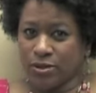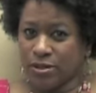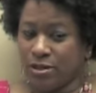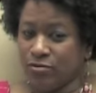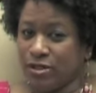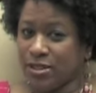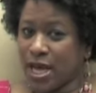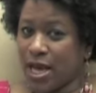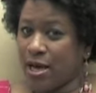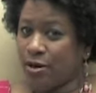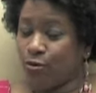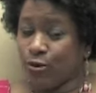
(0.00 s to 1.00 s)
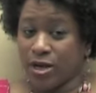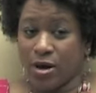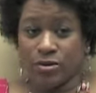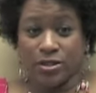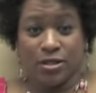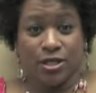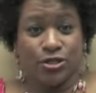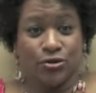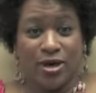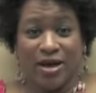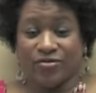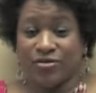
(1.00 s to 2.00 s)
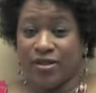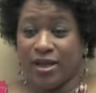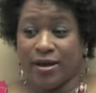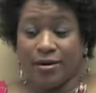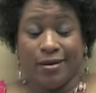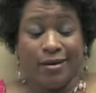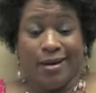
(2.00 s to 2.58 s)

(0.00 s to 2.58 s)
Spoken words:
going to reside or what I was going to do after that.